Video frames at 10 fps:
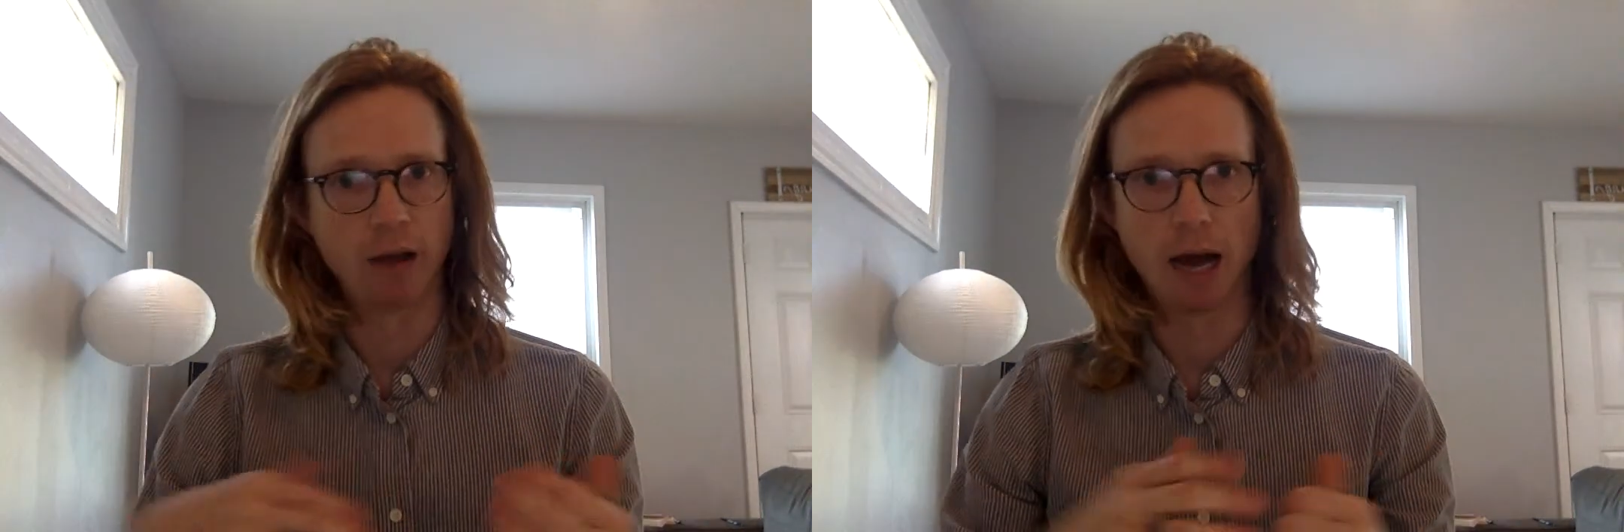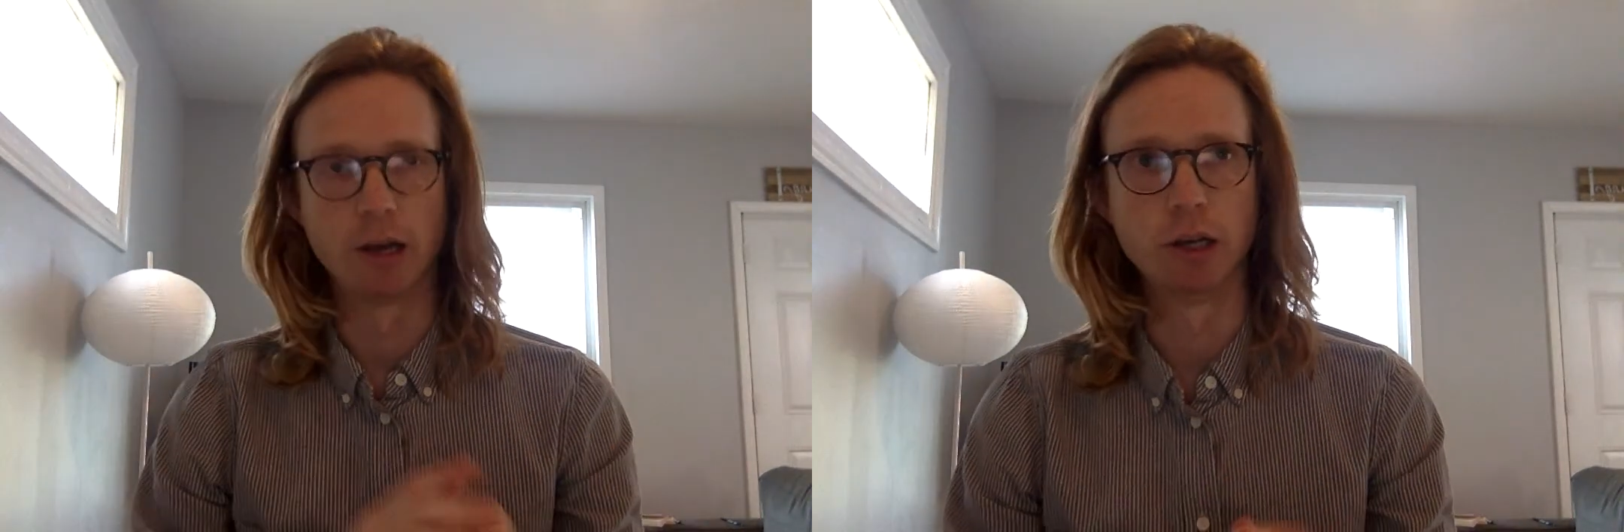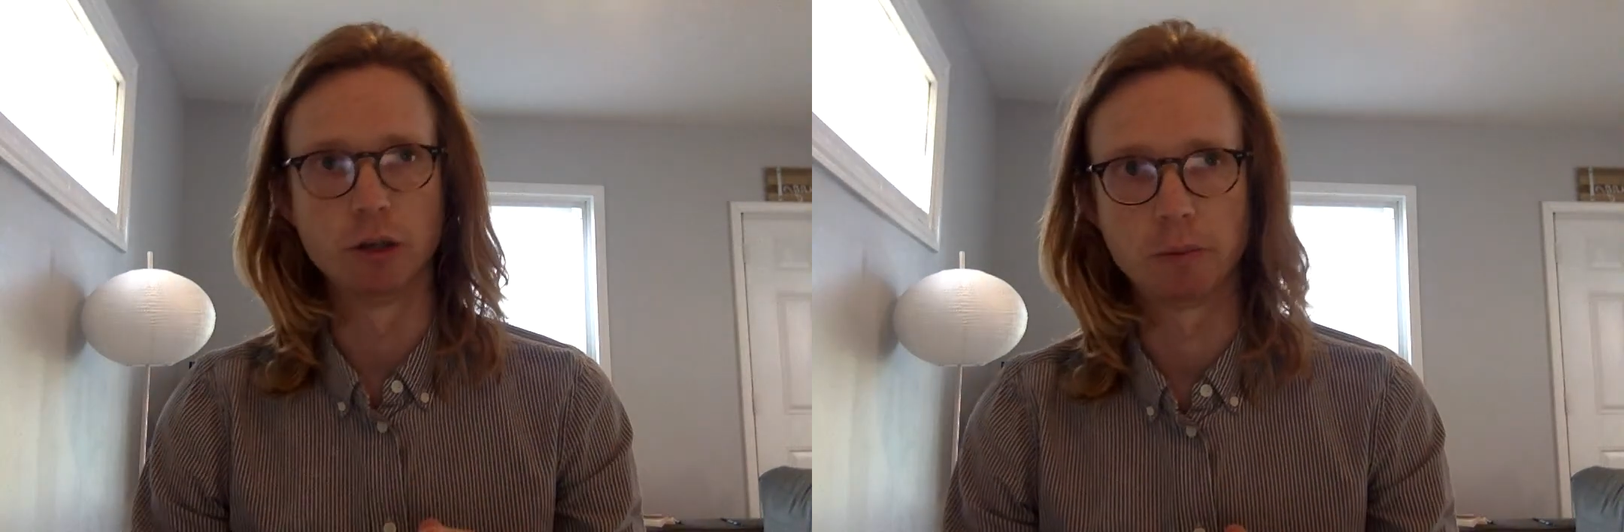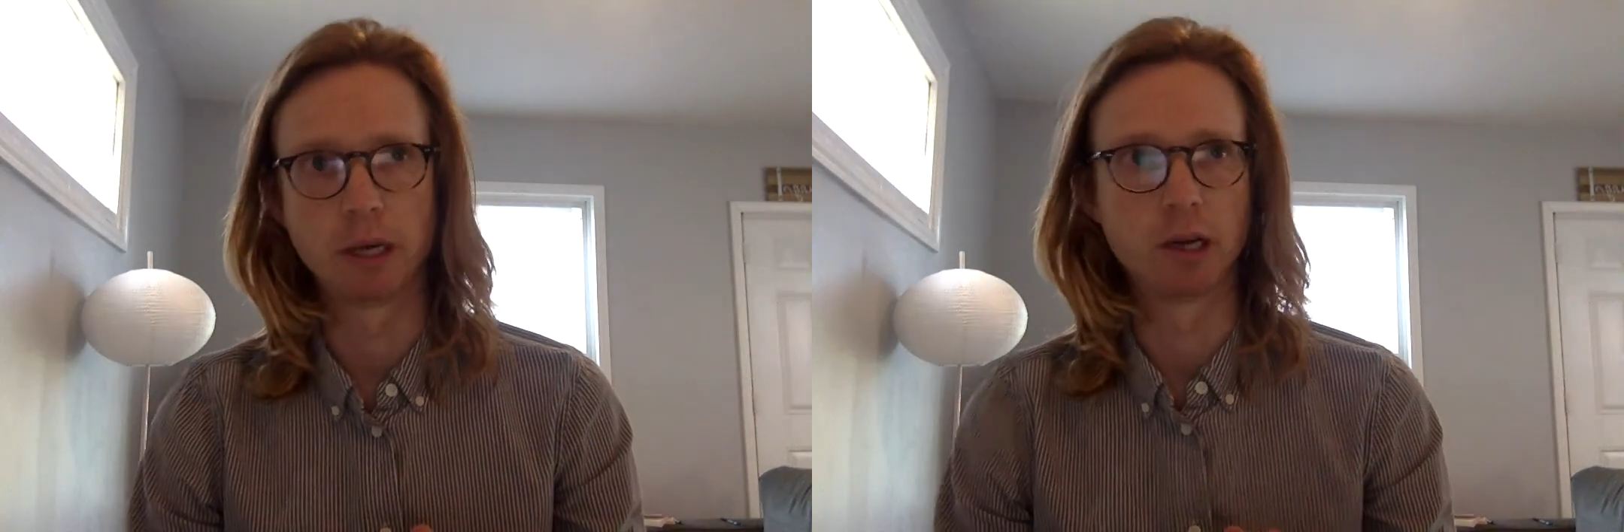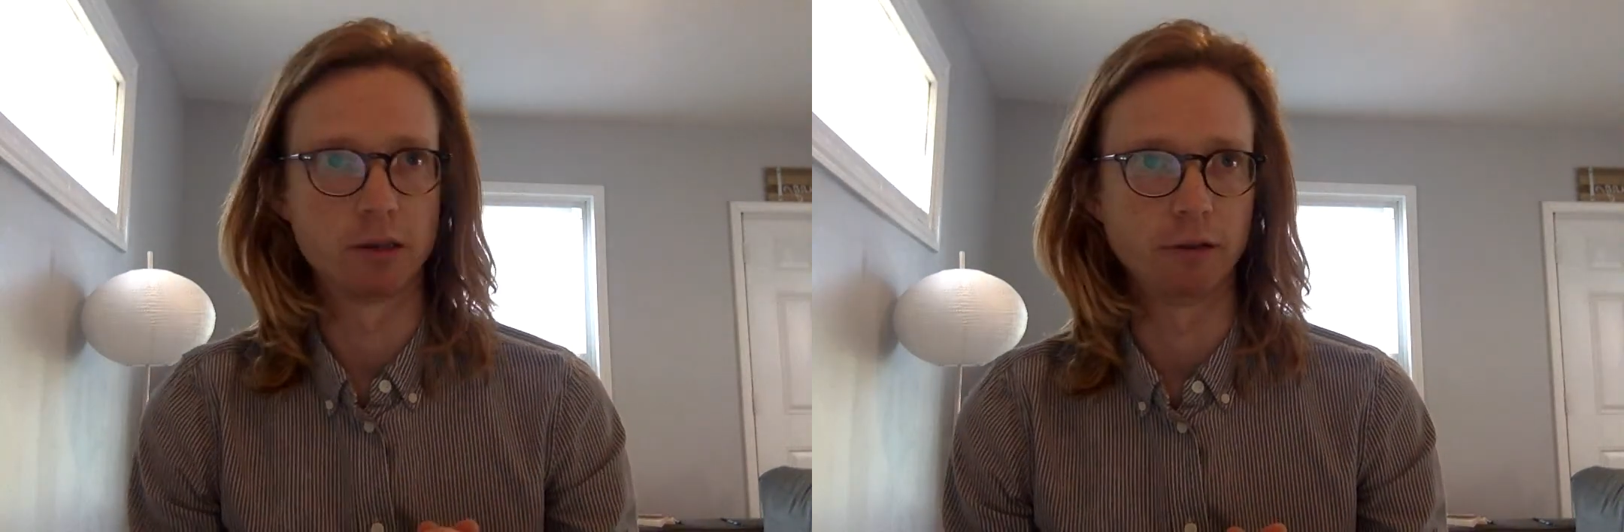values,
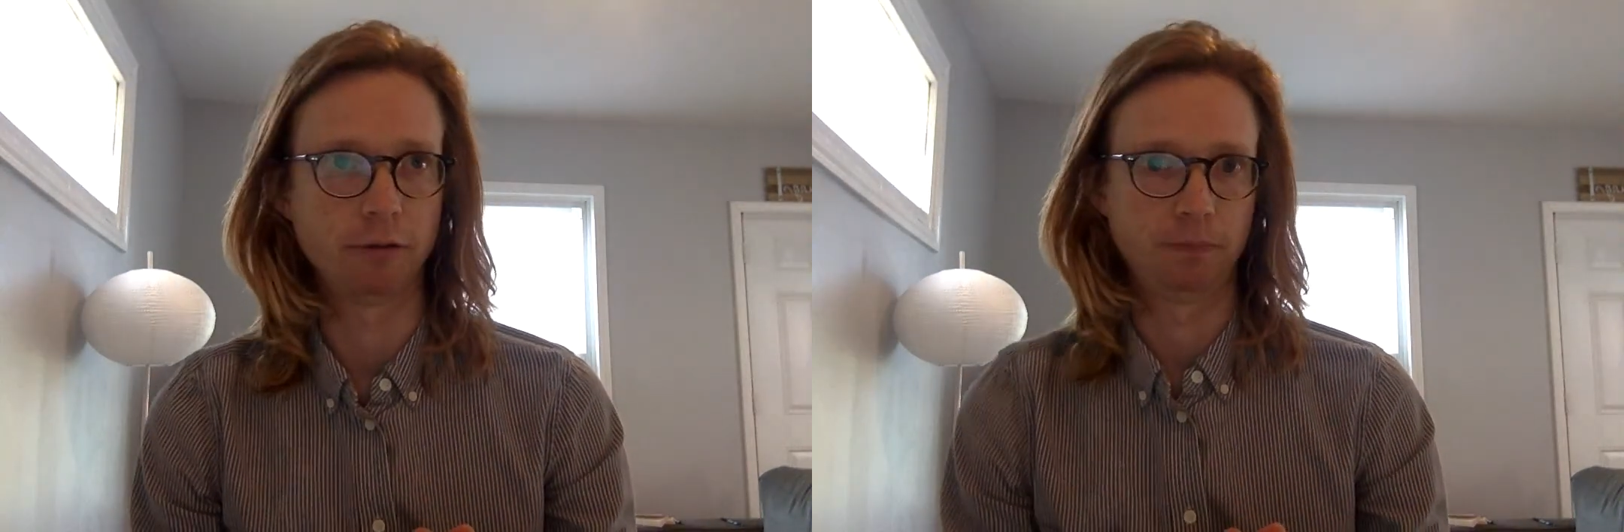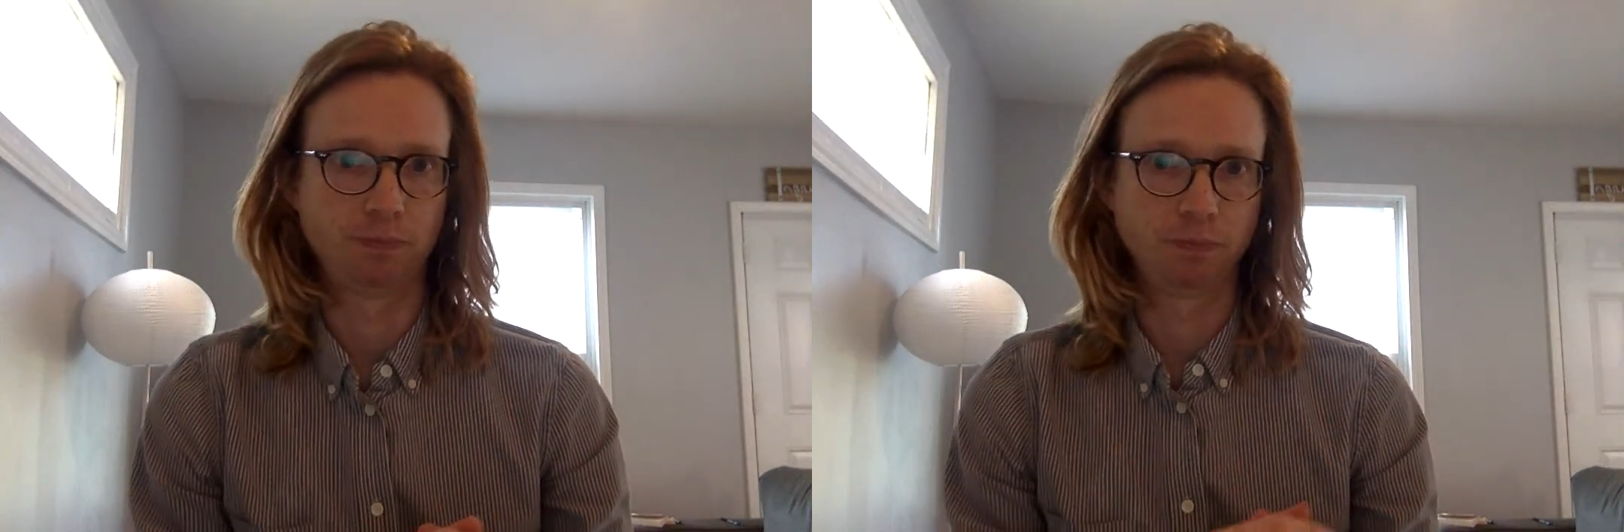because of